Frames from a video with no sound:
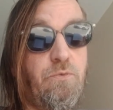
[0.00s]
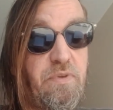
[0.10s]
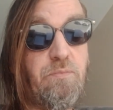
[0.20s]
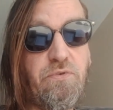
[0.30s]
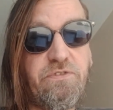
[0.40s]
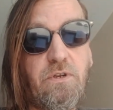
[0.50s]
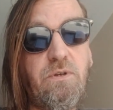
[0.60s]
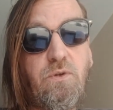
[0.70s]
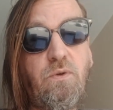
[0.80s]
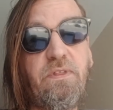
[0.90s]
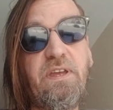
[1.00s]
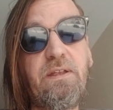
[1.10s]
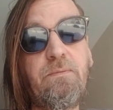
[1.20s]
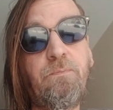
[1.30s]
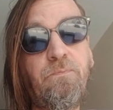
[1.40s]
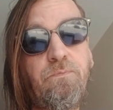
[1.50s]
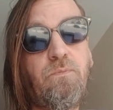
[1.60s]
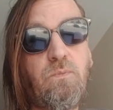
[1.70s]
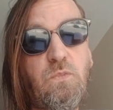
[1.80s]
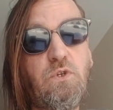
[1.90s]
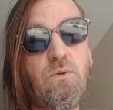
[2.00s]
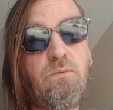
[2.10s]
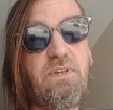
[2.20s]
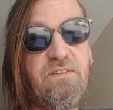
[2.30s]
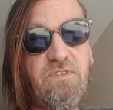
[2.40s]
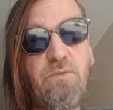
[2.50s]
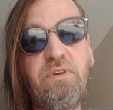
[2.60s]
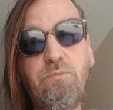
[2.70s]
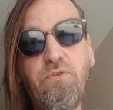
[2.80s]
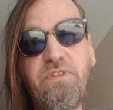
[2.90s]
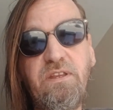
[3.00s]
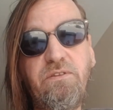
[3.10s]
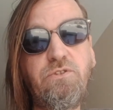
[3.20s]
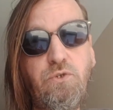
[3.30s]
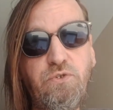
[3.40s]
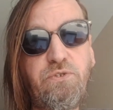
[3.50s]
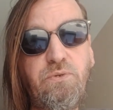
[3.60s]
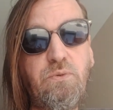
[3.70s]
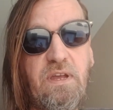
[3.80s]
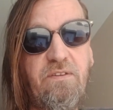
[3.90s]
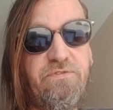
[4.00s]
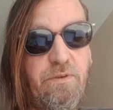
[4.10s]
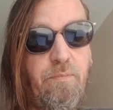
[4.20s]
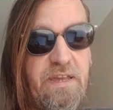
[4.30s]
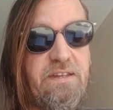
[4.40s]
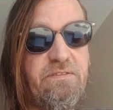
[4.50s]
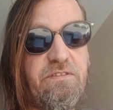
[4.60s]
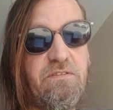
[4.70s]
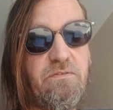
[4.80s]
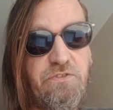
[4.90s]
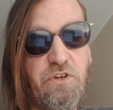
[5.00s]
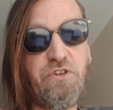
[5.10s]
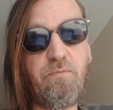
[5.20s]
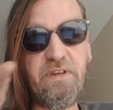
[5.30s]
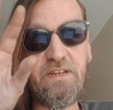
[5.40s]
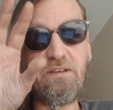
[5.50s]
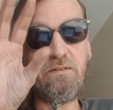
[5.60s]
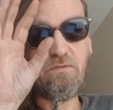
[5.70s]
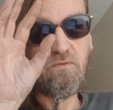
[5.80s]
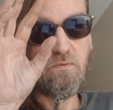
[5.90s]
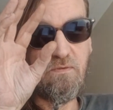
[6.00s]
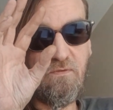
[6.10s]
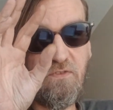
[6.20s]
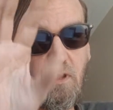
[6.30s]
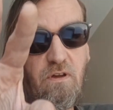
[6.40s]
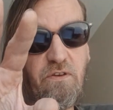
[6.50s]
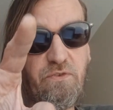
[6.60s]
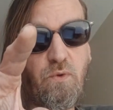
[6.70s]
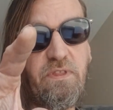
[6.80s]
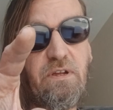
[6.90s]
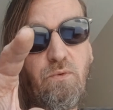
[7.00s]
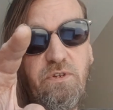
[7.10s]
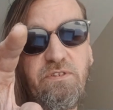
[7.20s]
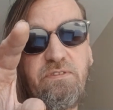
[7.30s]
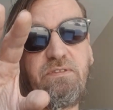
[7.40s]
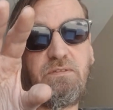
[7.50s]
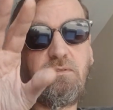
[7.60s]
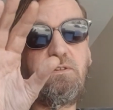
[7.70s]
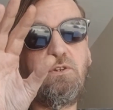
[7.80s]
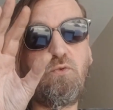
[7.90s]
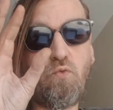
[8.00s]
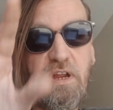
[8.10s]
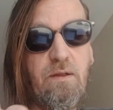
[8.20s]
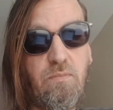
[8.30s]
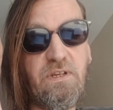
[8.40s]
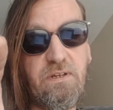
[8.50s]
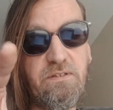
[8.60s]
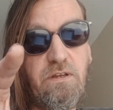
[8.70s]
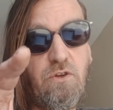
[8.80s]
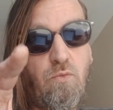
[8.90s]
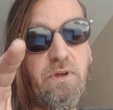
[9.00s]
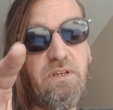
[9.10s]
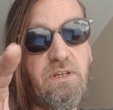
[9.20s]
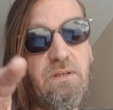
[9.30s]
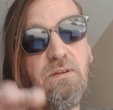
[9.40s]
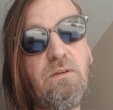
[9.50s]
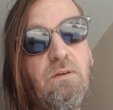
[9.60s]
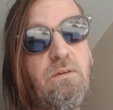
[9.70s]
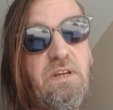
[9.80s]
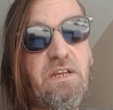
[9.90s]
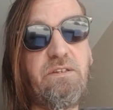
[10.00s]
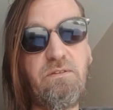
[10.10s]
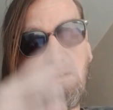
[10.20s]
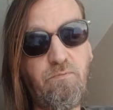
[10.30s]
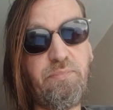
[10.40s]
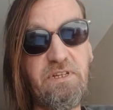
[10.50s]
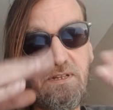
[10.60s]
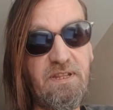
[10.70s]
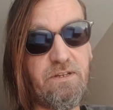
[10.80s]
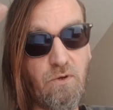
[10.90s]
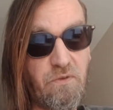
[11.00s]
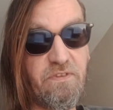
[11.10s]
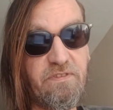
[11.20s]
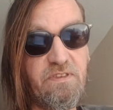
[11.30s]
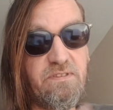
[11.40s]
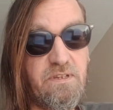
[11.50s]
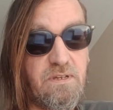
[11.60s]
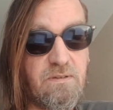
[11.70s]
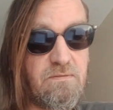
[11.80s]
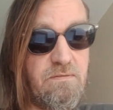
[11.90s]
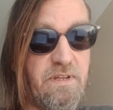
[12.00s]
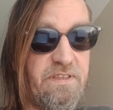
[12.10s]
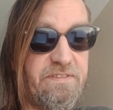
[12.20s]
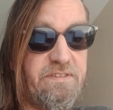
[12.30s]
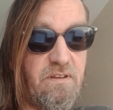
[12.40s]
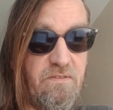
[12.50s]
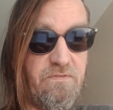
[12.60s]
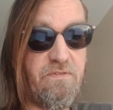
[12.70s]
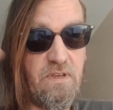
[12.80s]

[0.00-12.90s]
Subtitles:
people started doing that. Even the people that used to have debates started making vlogs where they were just, rambling to nobody and being like narcissistic instead of